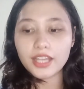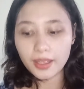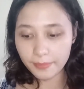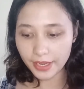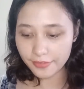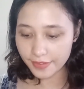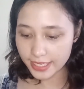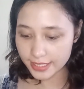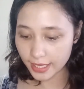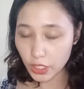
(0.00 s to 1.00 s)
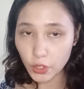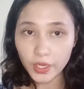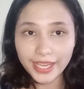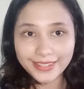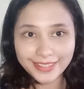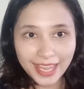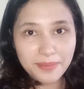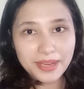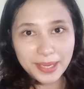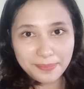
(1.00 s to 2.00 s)
naka-bare face kayo,
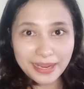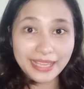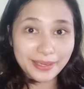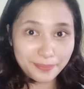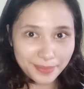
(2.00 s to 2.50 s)
ganyan mag-apply